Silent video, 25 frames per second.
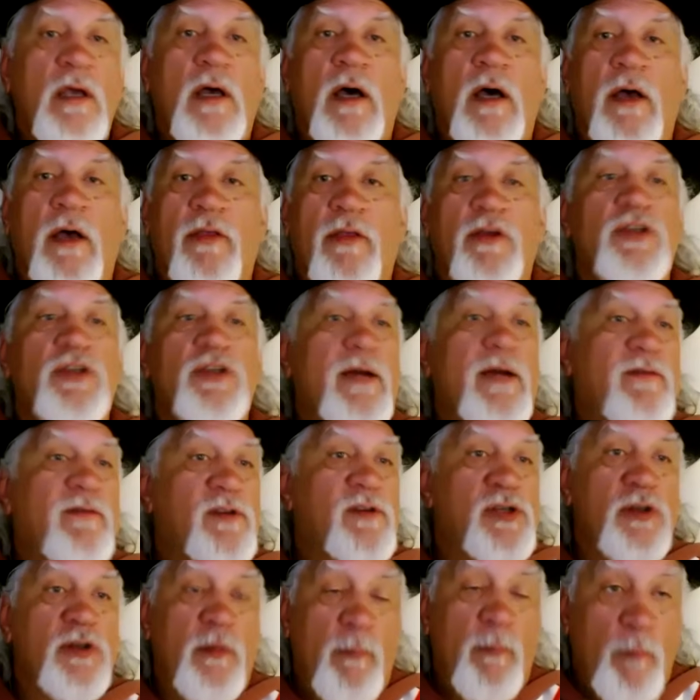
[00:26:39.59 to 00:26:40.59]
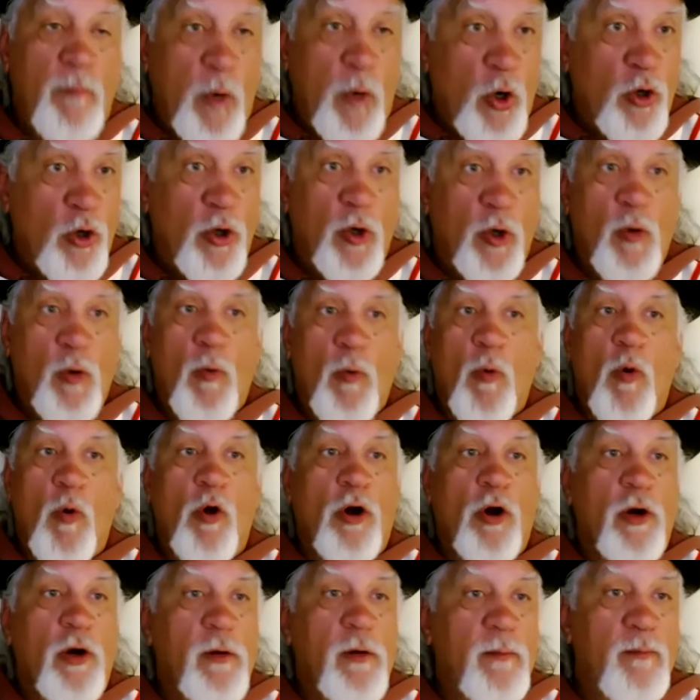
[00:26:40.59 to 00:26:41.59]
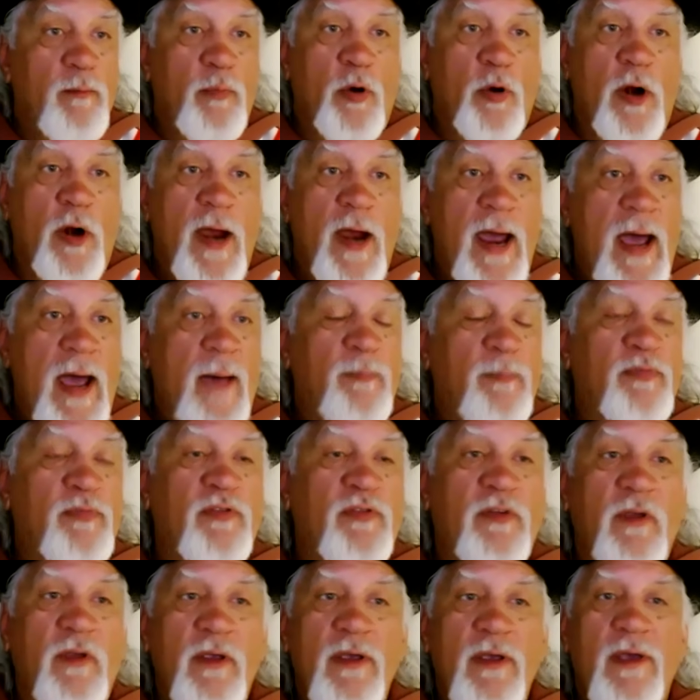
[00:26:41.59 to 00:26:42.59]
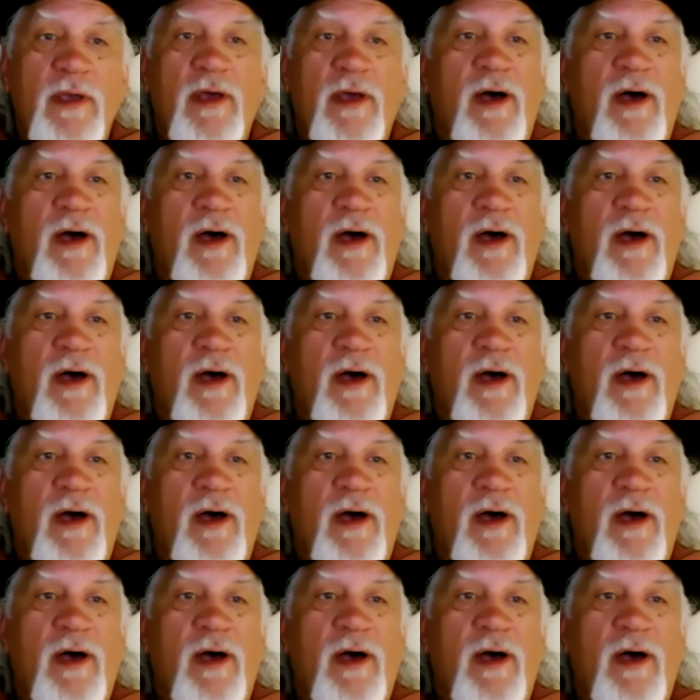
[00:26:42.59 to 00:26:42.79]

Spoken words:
The Jefferson Burdick Award, perhaps,